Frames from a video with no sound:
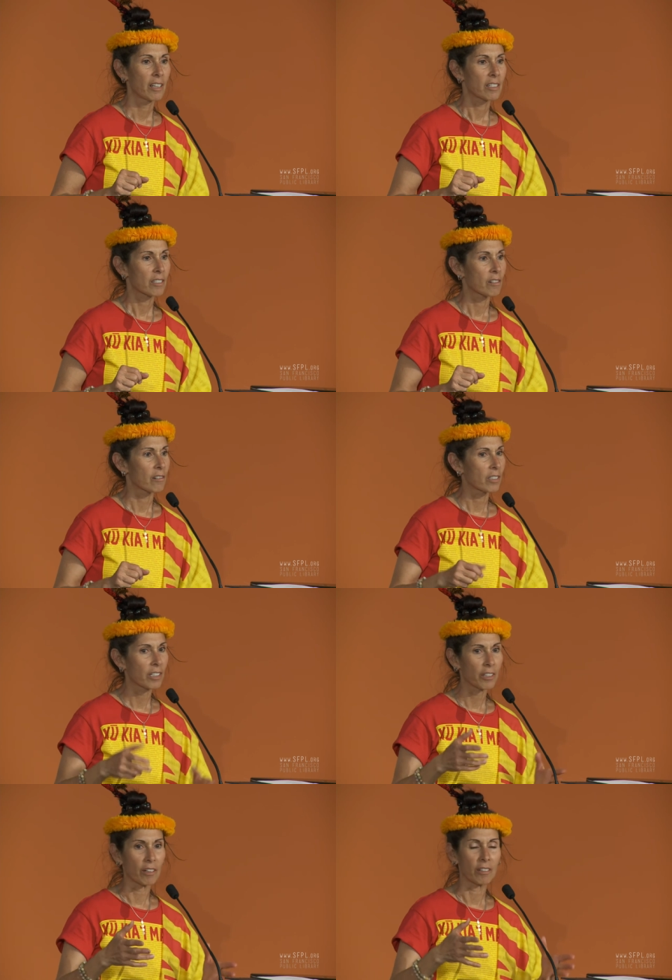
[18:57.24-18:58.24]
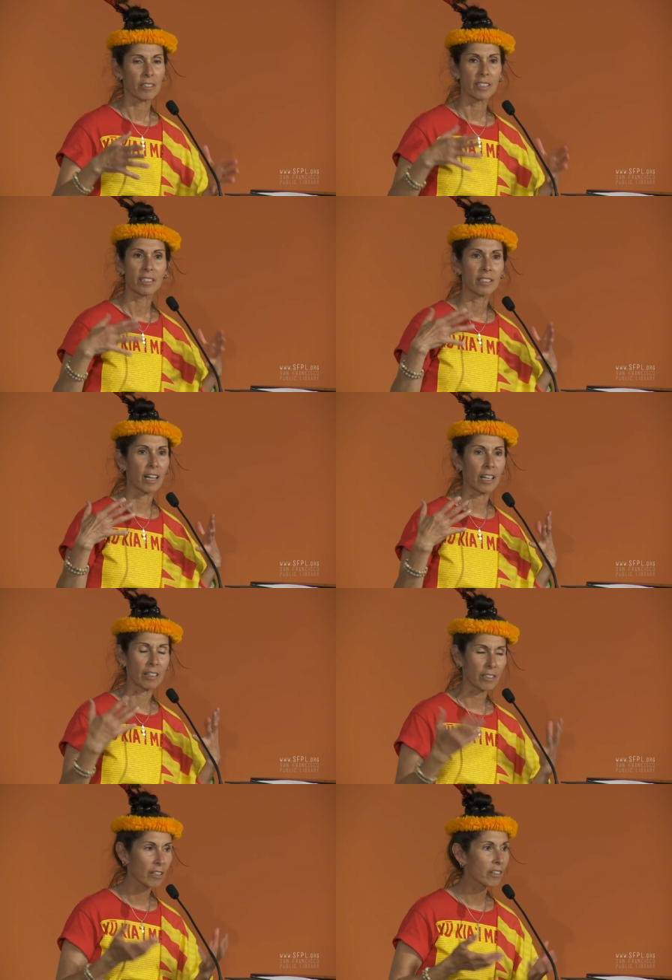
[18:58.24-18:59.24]
So, you know, I
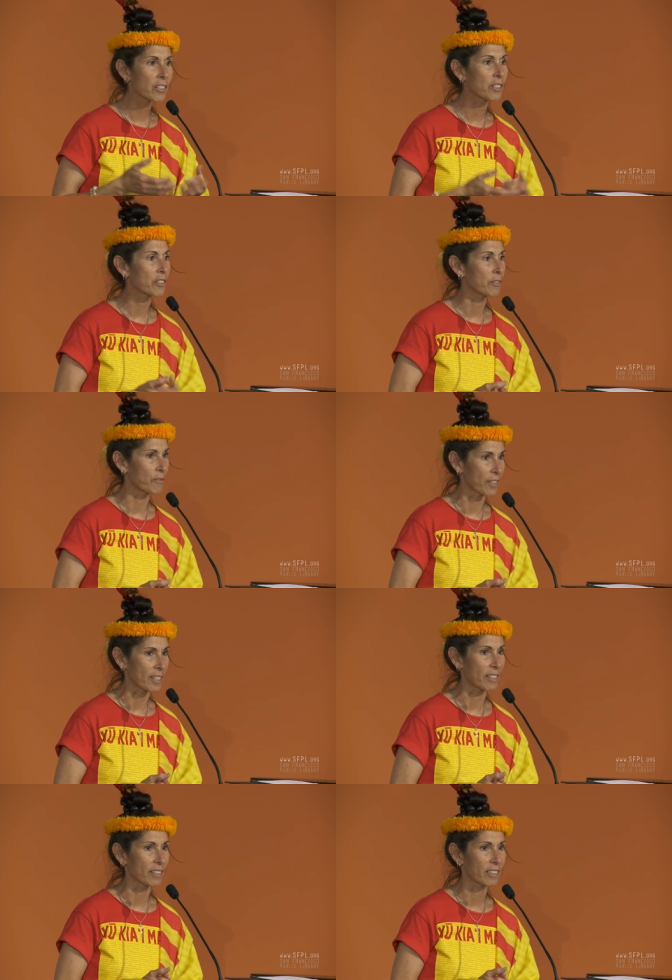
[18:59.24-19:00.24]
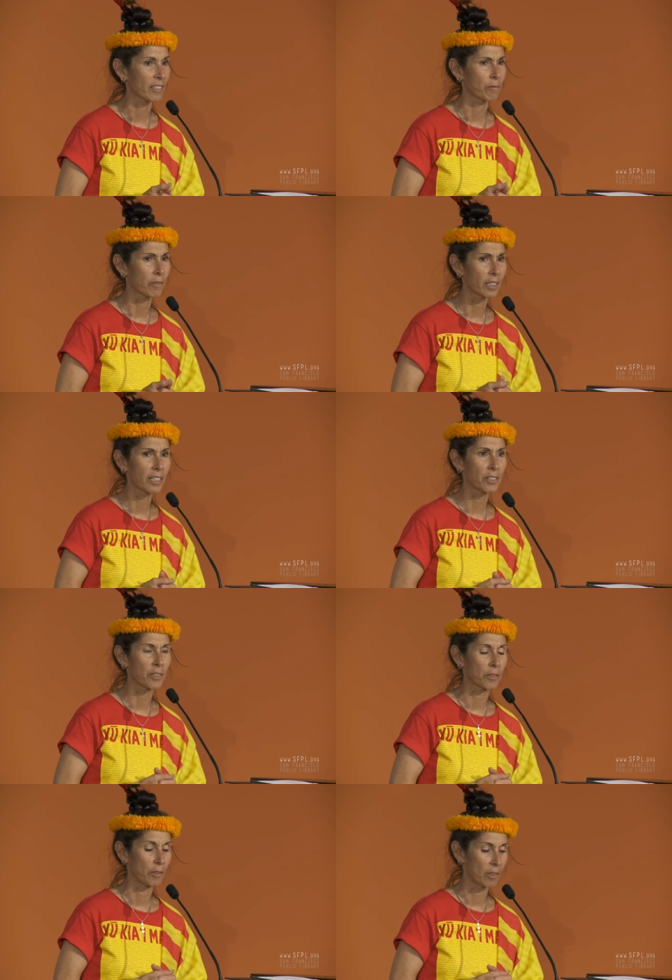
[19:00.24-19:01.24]
encourage you to visit, really
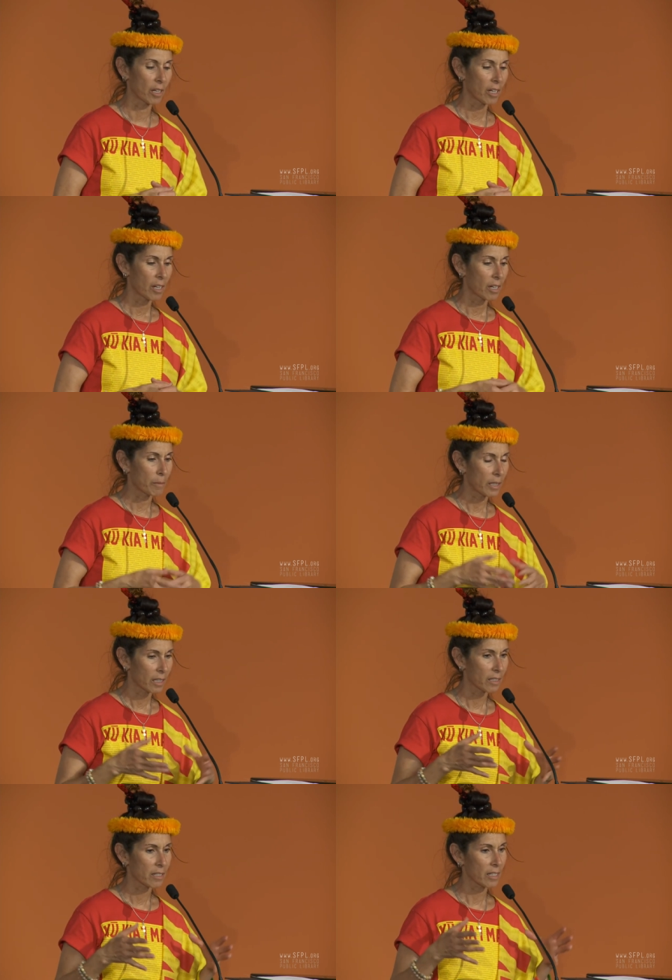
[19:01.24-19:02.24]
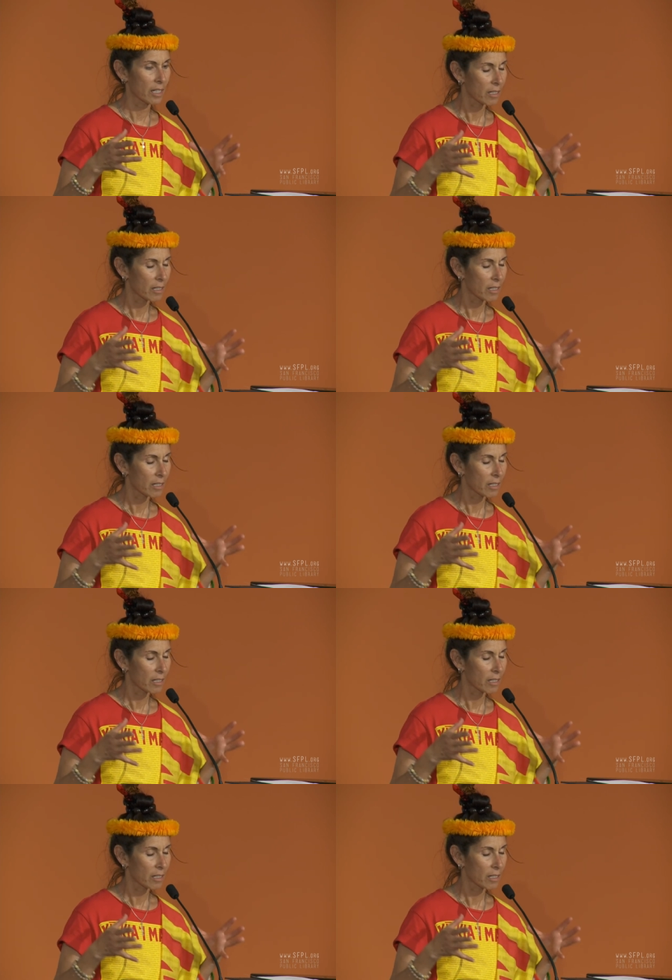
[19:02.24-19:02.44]
do, because it